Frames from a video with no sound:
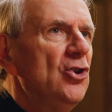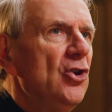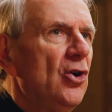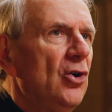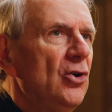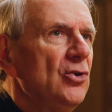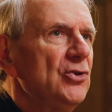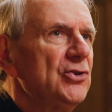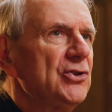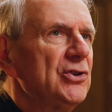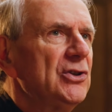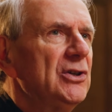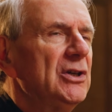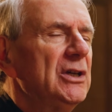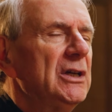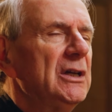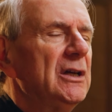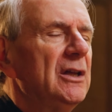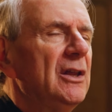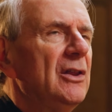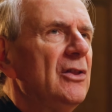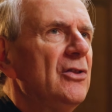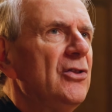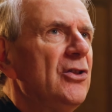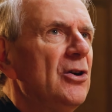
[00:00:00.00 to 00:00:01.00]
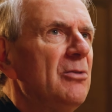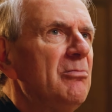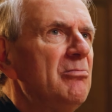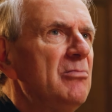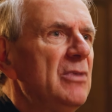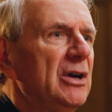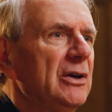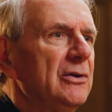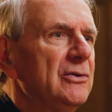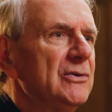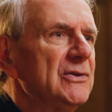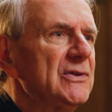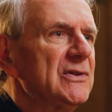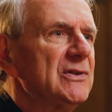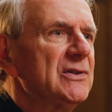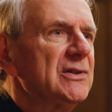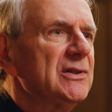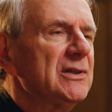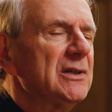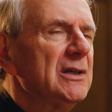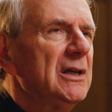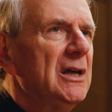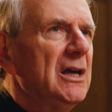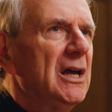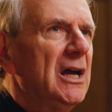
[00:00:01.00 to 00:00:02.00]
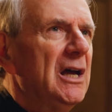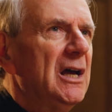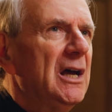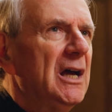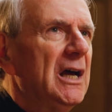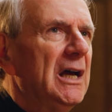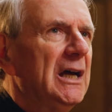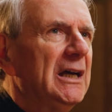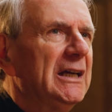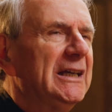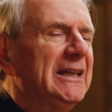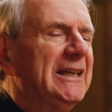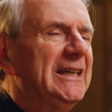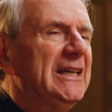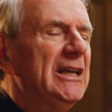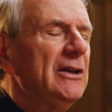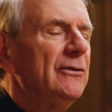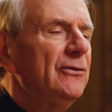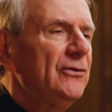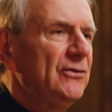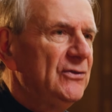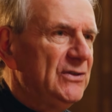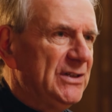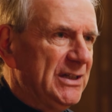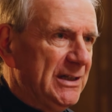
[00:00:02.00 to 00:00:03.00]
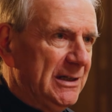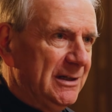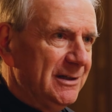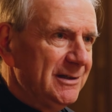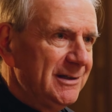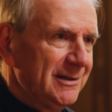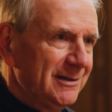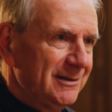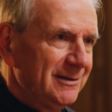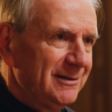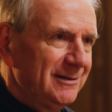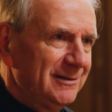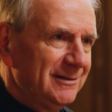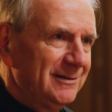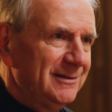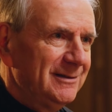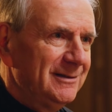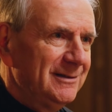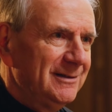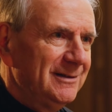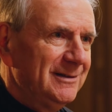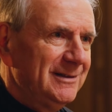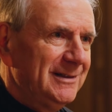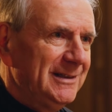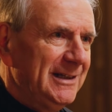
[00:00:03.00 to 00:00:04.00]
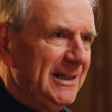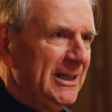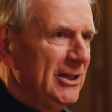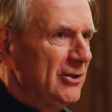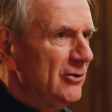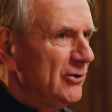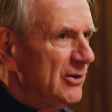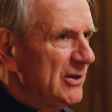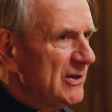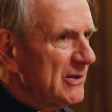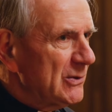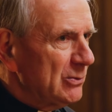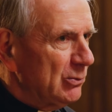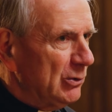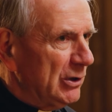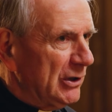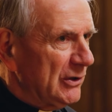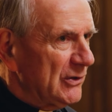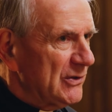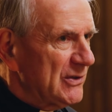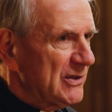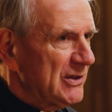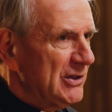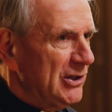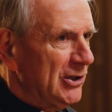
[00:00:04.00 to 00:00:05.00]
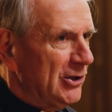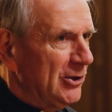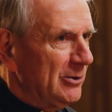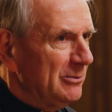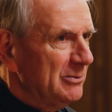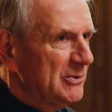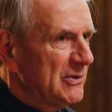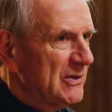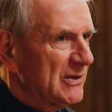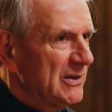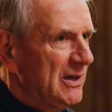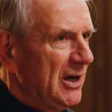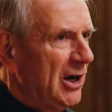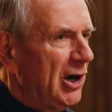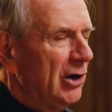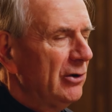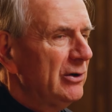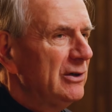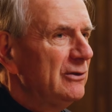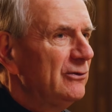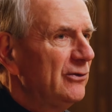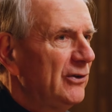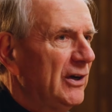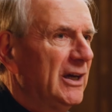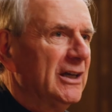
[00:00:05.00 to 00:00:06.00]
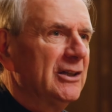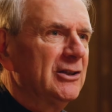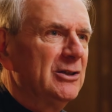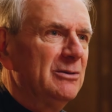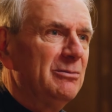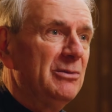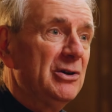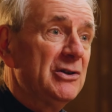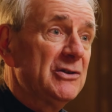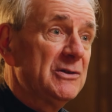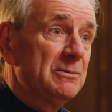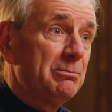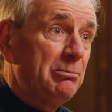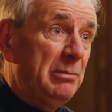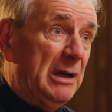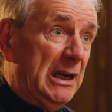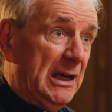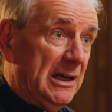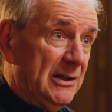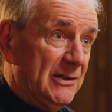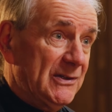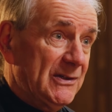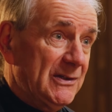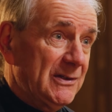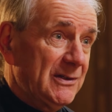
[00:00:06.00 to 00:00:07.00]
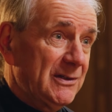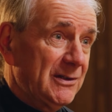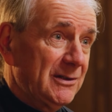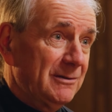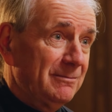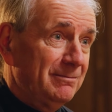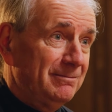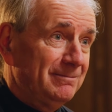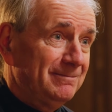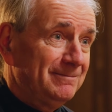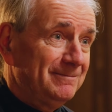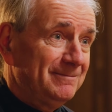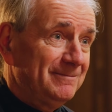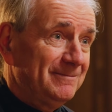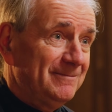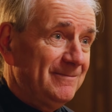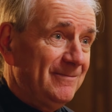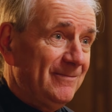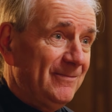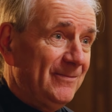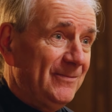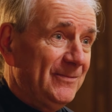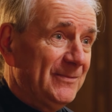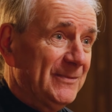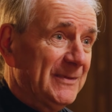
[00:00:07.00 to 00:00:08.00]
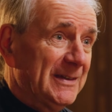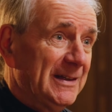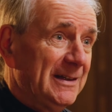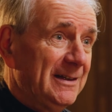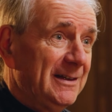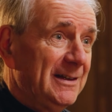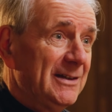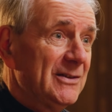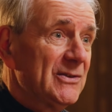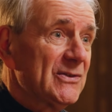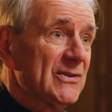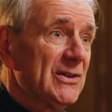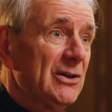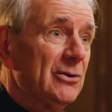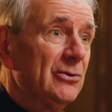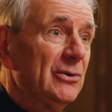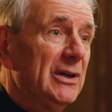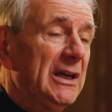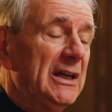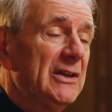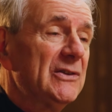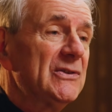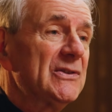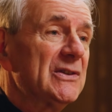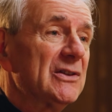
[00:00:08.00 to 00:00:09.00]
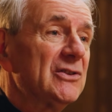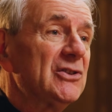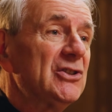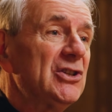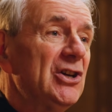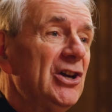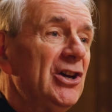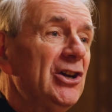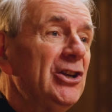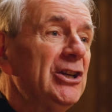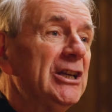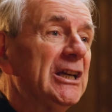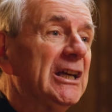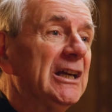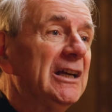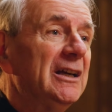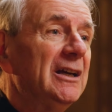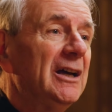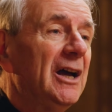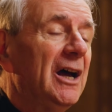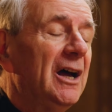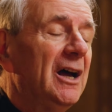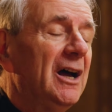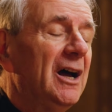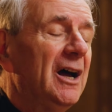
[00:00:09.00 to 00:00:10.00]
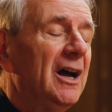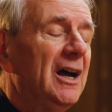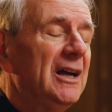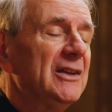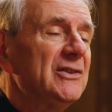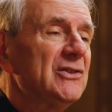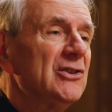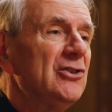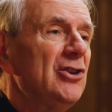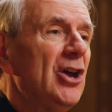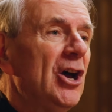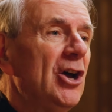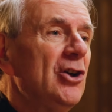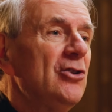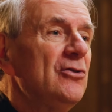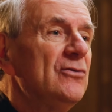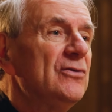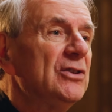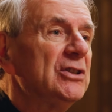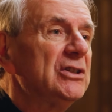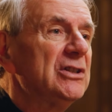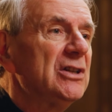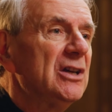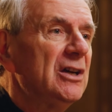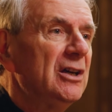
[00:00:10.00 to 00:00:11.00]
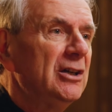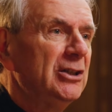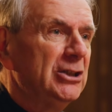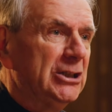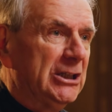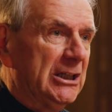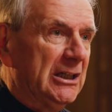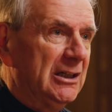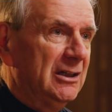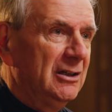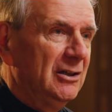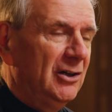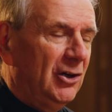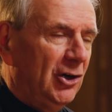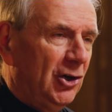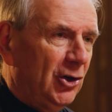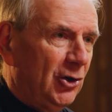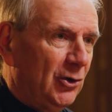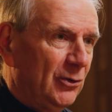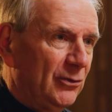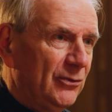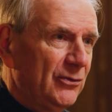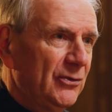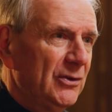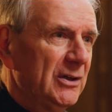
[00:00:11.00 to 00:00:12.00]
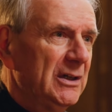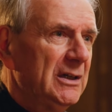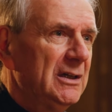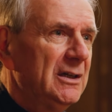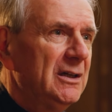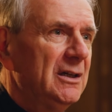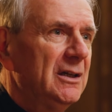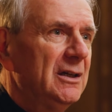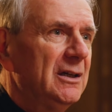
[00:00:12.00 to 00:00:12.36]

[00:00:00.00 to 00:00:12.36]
not the most gifted in this world's terms are in fact the most blessed. So it's an overturning of